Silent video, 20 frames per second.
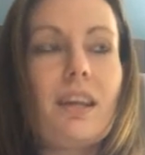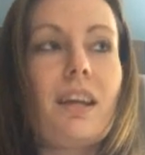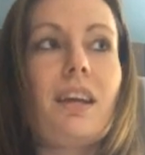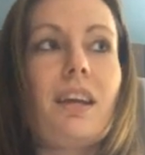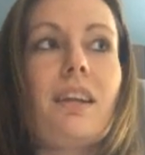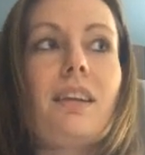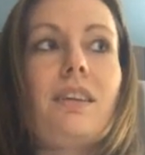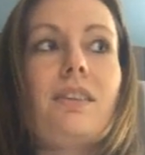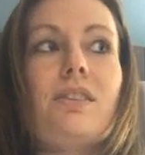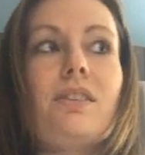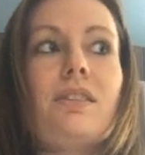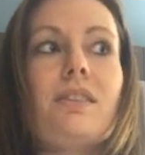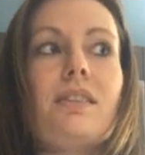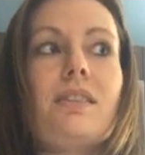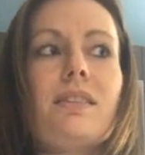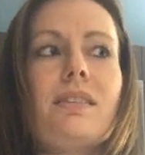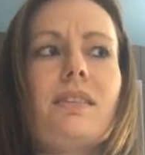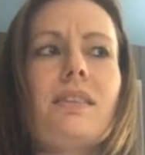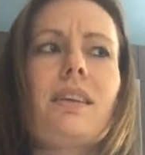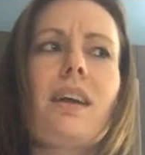And
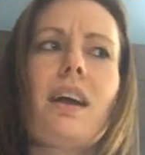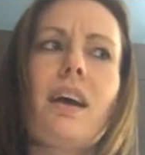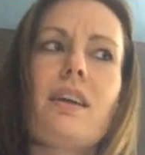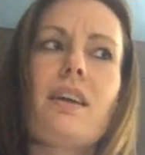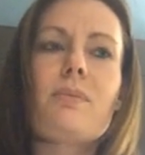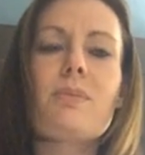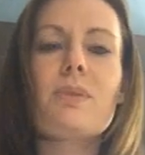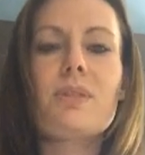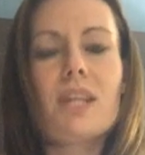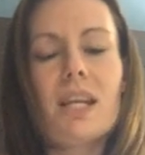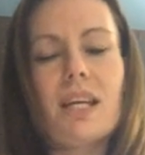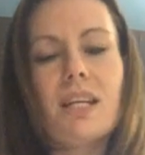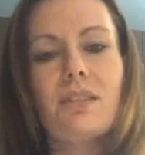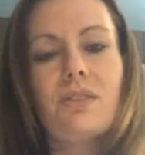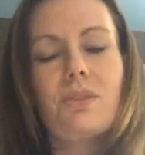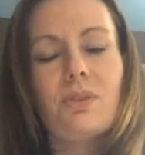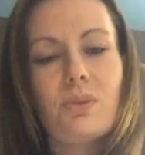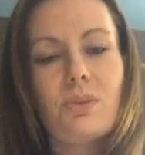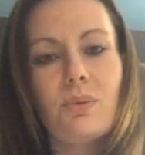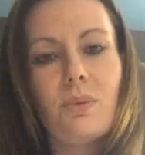does it kind of
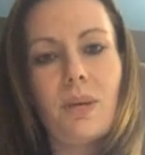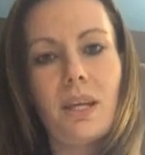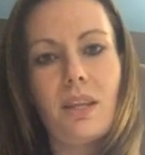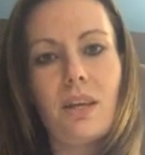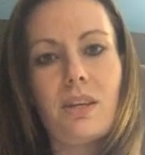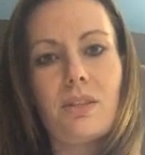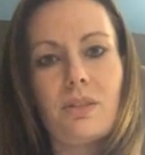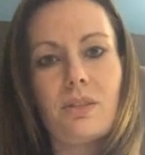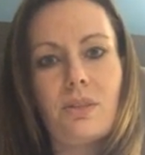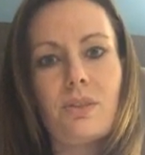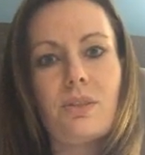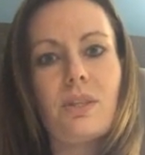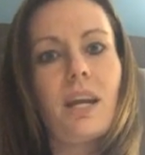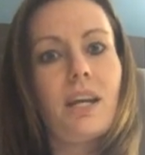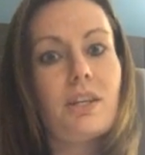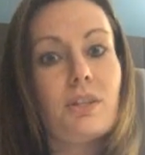pertain to the weight loss surgery?